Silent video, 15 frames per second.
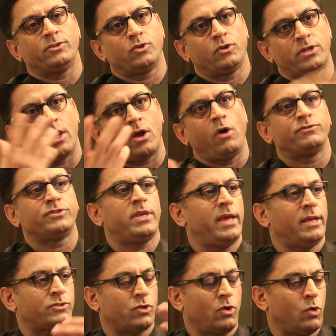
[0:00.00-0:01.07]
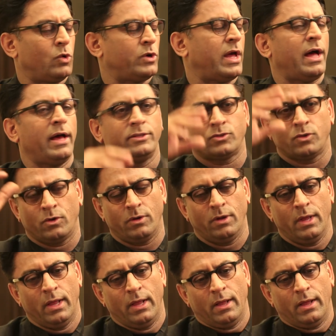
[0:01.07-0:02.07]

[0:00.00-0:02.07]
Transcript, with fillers: I saw Tarkovsky, I saw Godard, I saw